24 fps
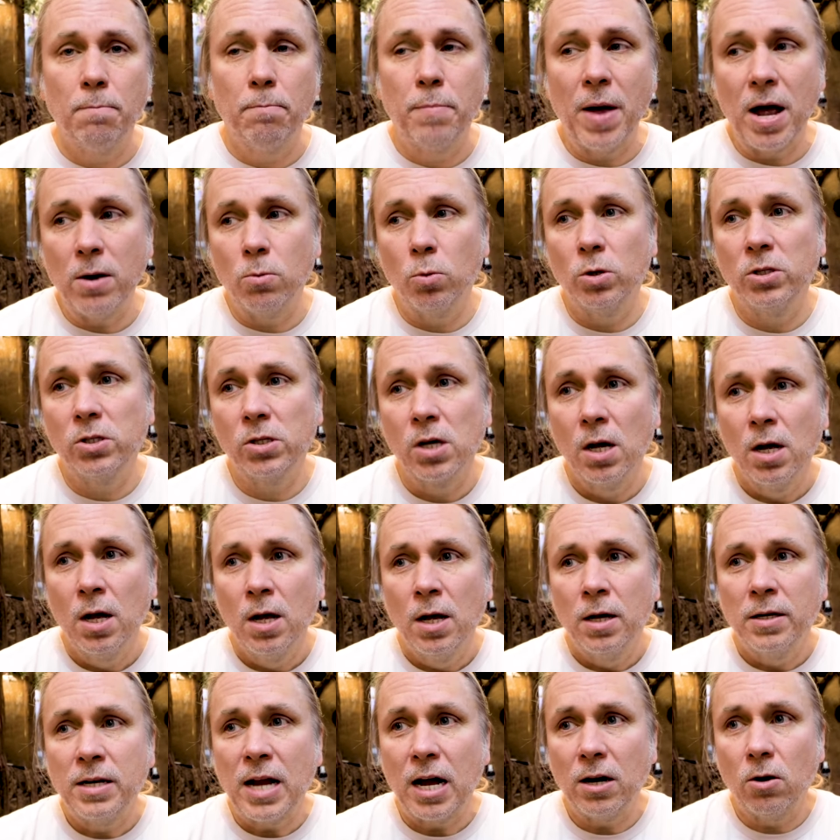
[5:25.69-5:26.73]
And Ben was
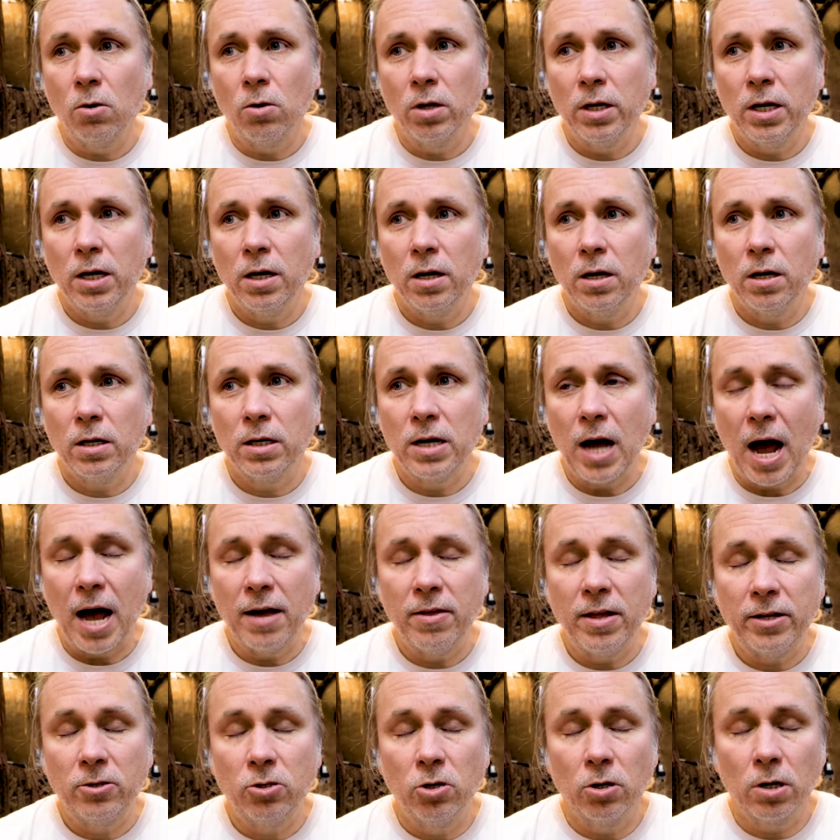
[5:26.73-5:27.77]
not only a
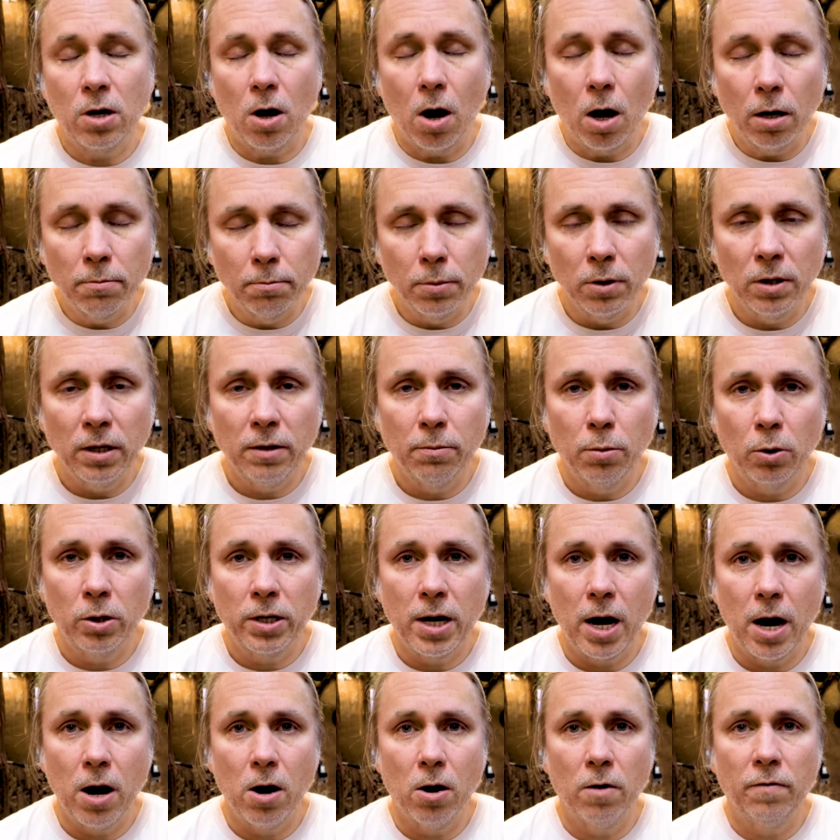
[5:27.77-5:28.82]
guy that took unbelievable
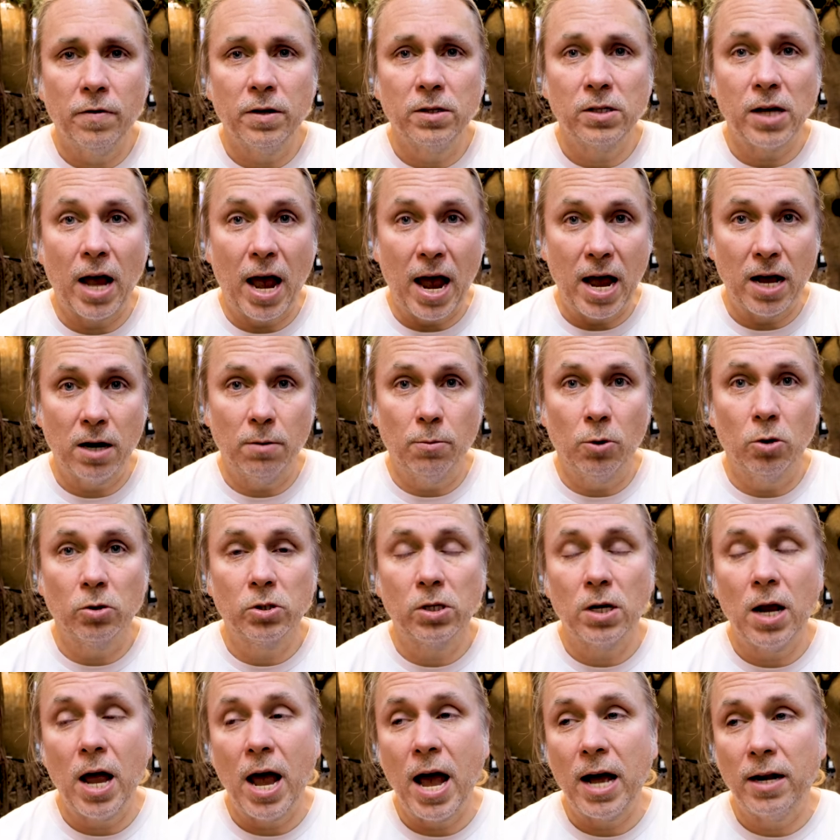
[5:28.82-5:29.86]
care of his
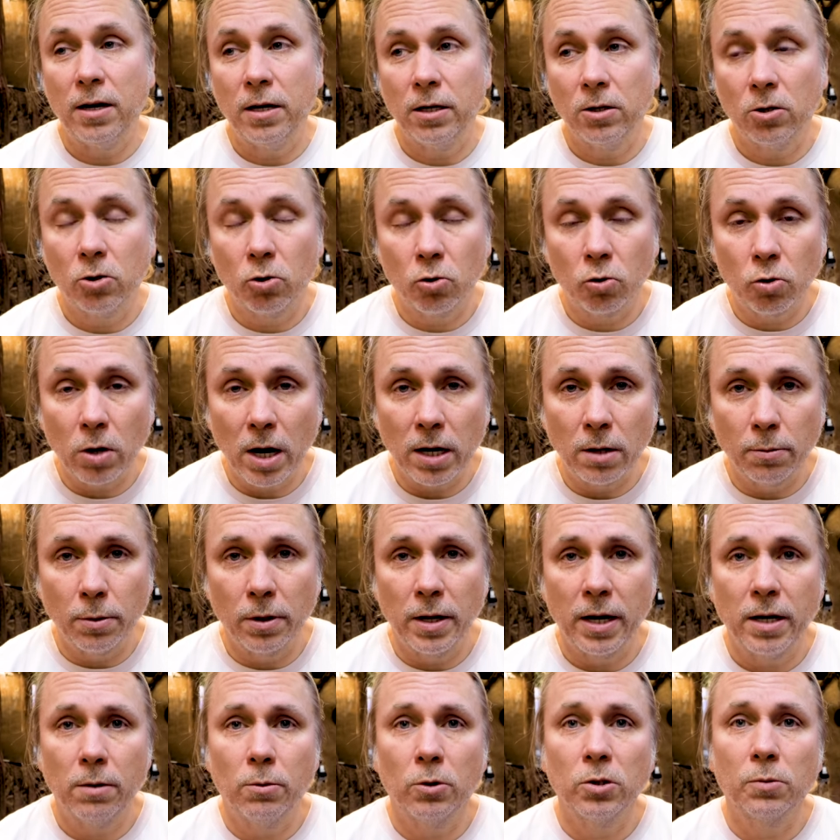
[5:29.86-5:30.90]
animals and had
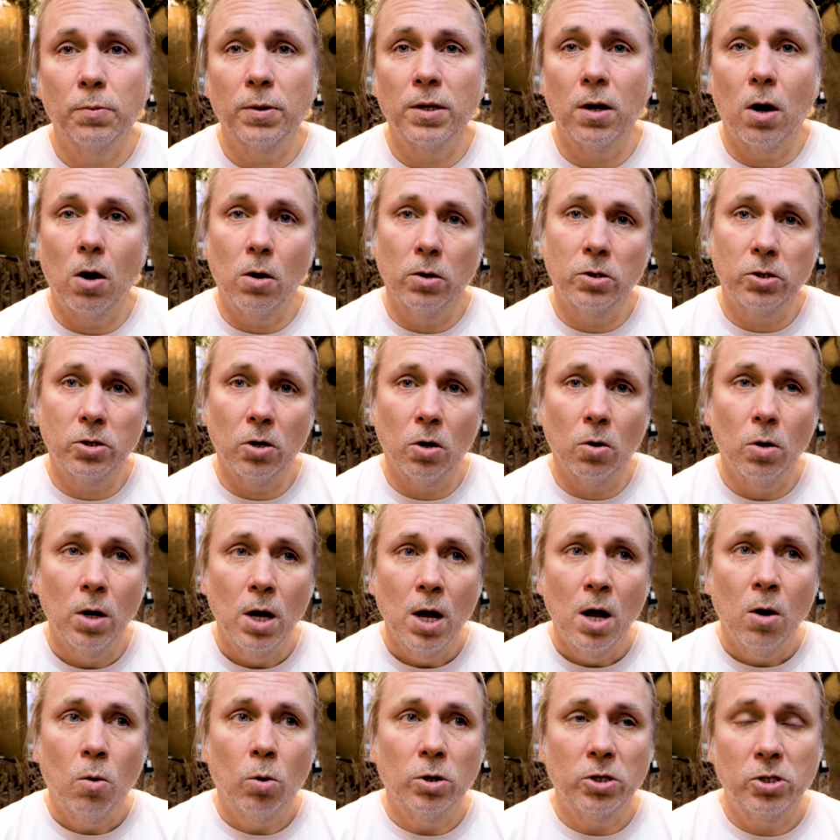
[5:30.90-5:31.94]
incredible animals, but also
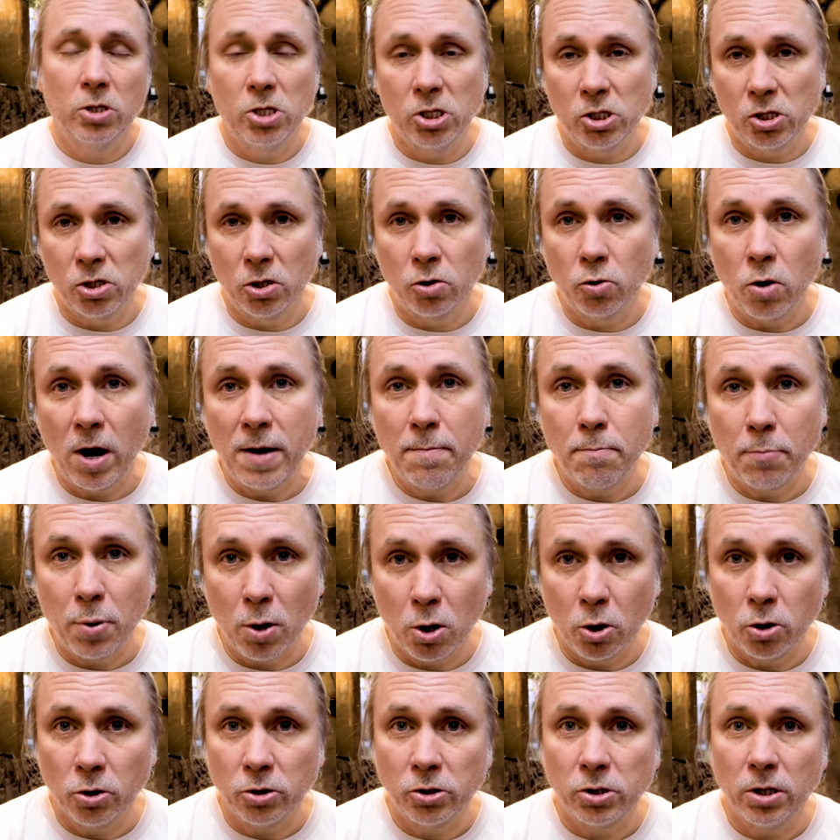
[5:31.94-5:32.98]
was just a great
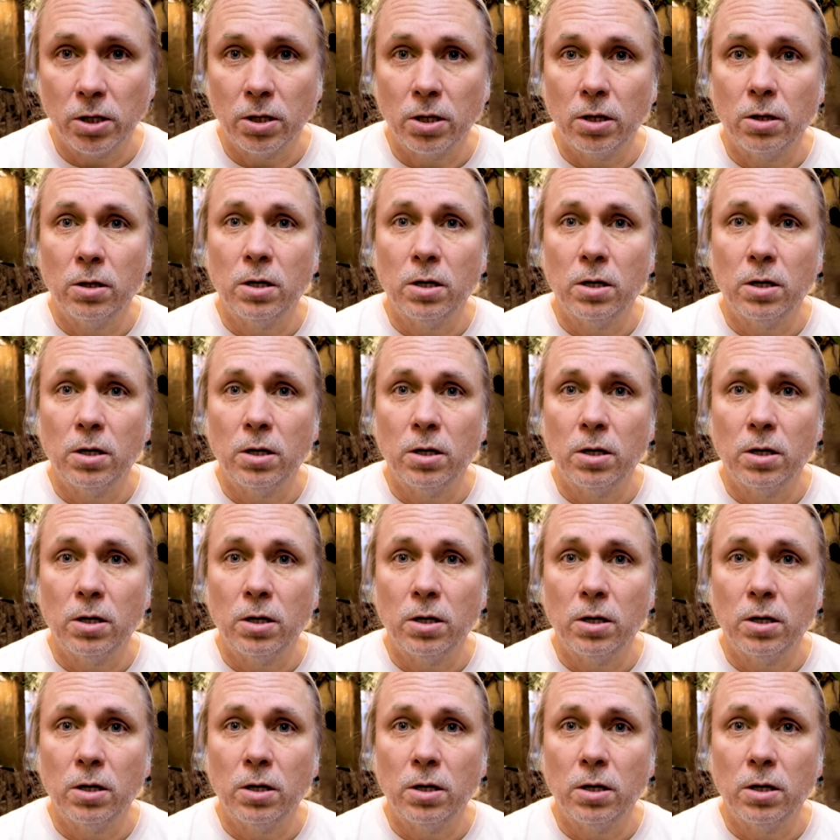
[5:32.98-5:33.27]
person.